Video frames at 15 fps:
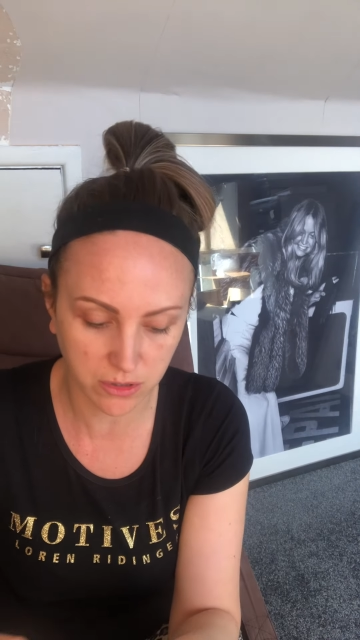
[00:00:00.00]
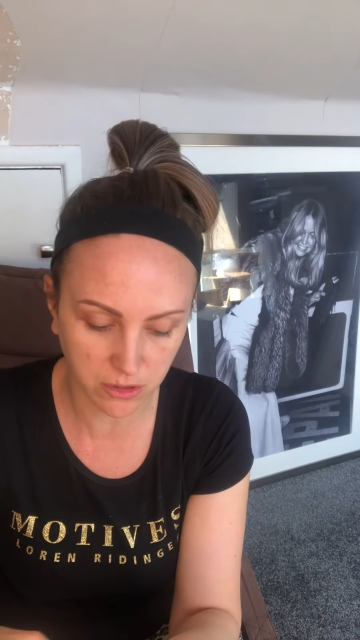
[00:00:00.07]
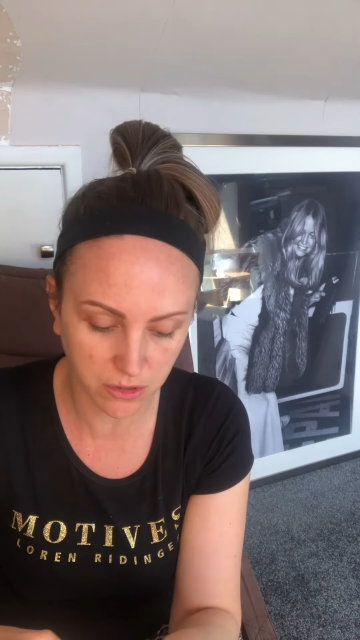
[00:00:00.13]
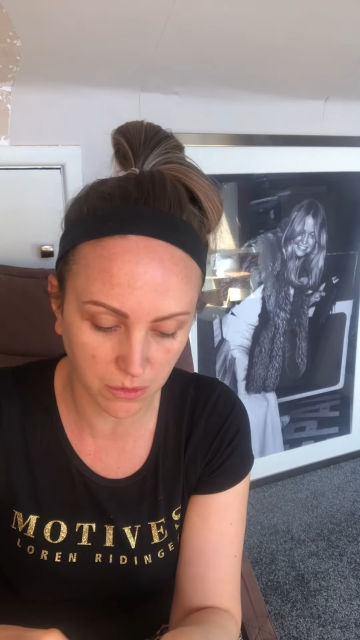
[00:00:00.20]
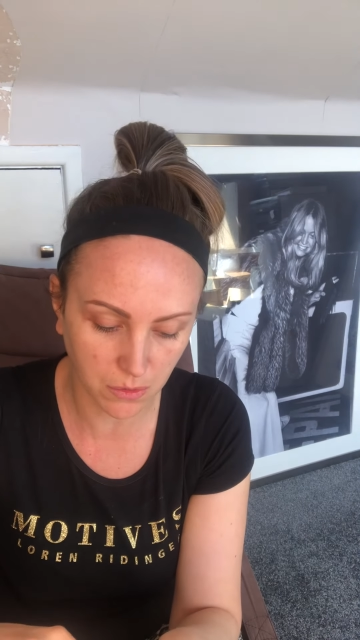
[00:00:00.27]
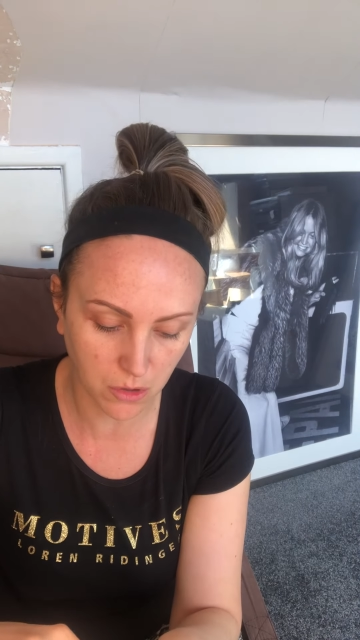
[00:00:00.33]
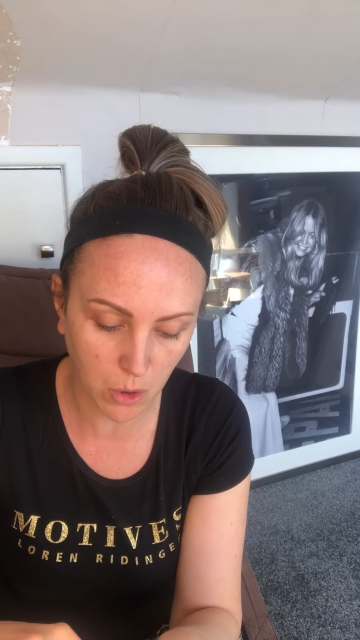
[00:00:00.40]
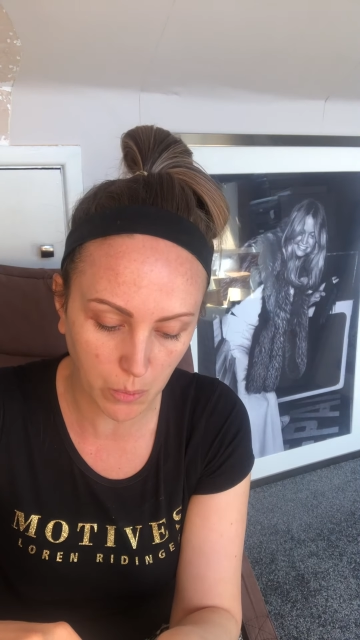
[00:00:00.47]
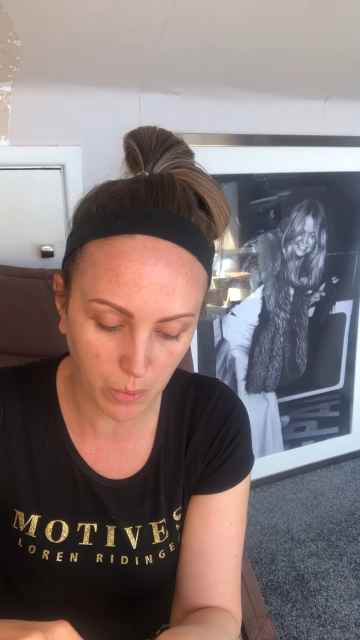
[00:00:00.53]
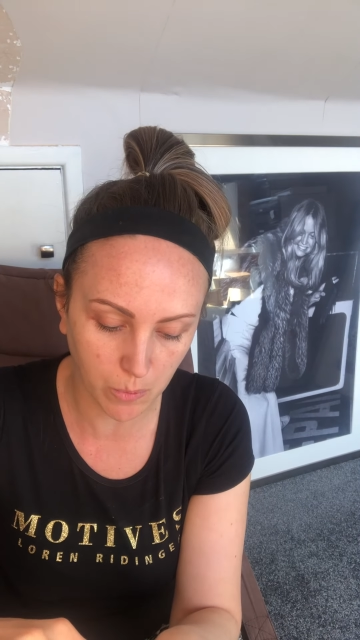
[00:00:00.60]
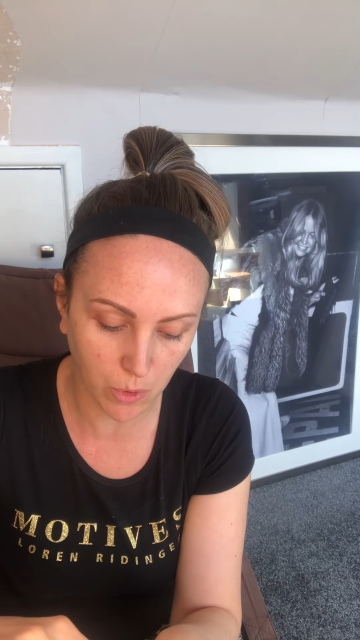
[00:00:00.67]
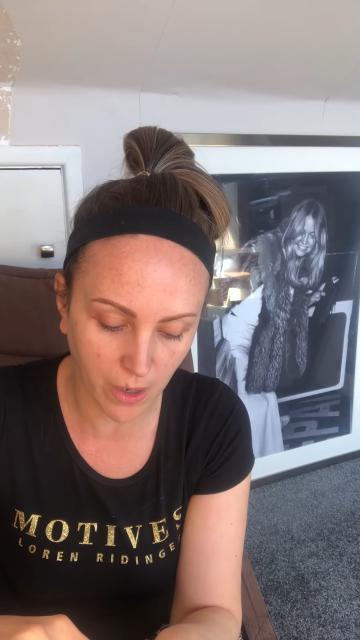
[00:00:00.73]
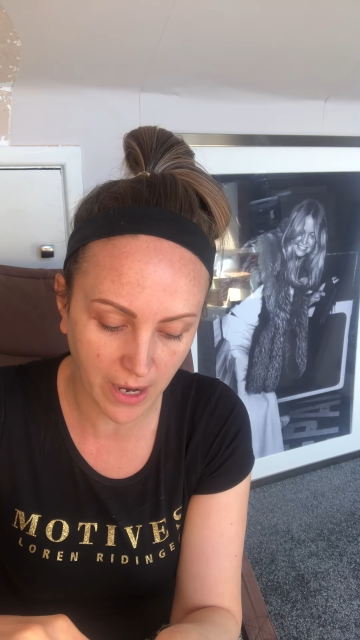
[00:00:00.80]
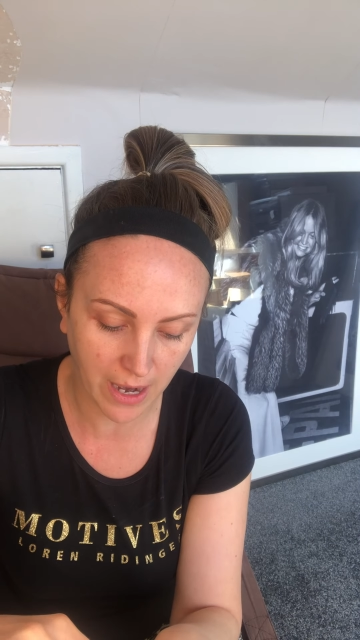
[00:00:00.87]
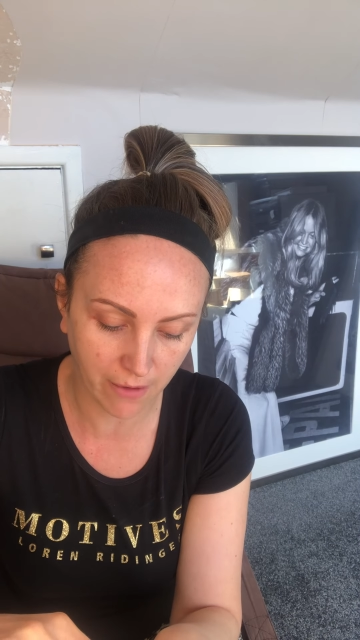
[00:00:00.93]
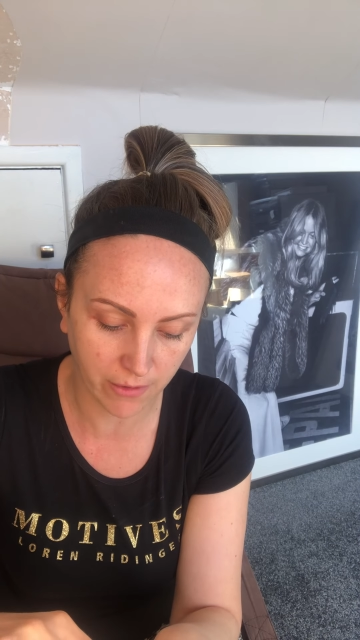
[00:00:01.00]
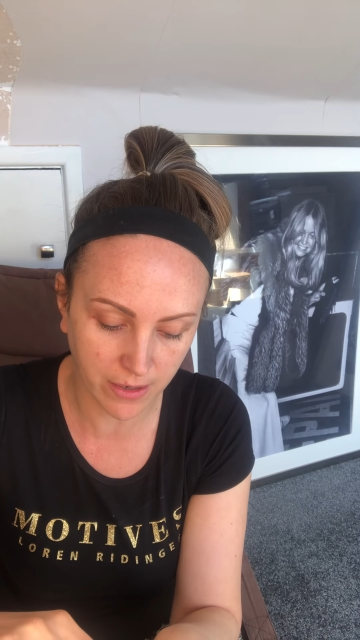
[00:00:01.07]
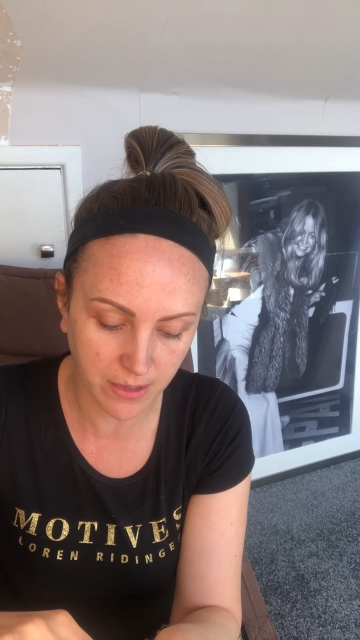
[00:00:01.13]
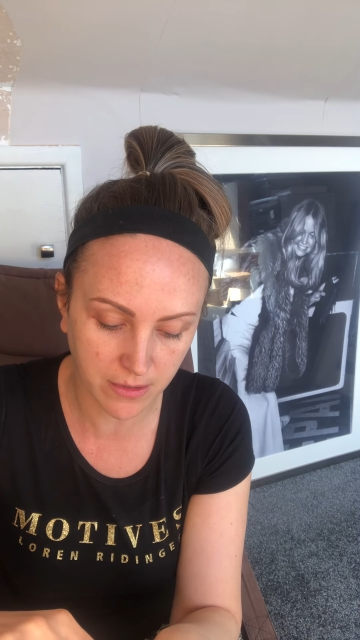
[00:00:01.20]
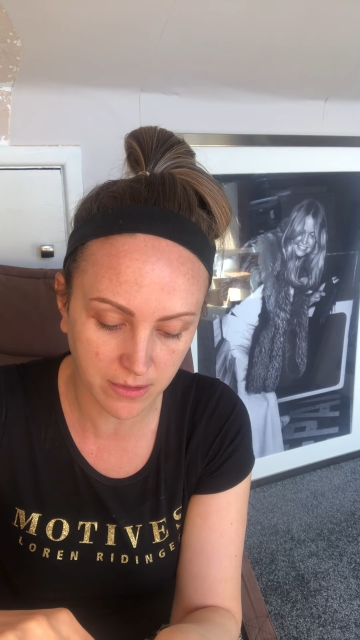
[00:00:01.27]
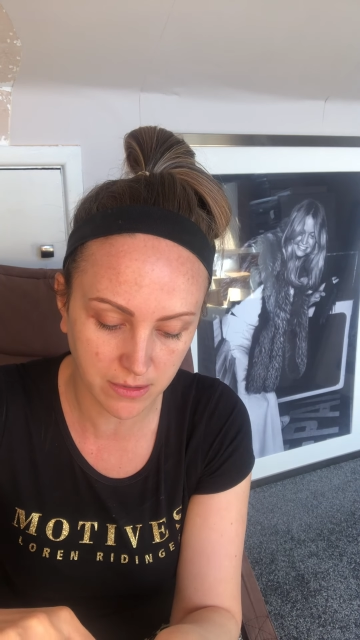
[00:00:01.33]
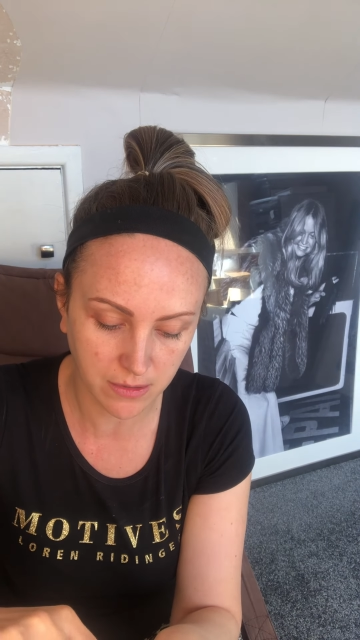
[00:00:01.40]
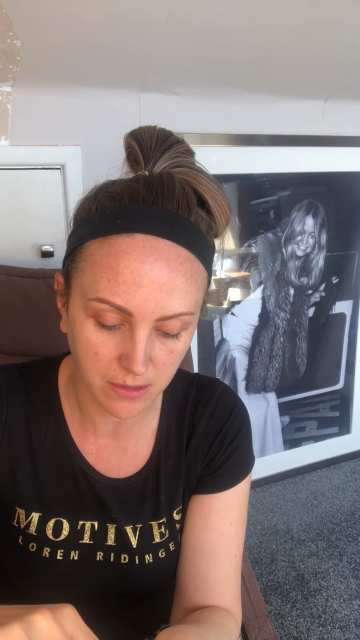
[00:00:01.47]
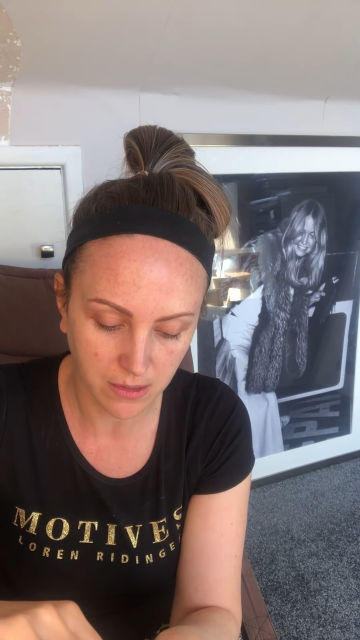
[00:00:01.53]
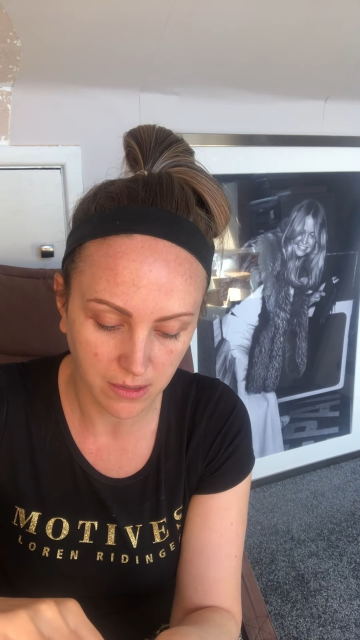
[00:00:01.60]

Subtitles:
to do a couple more areas.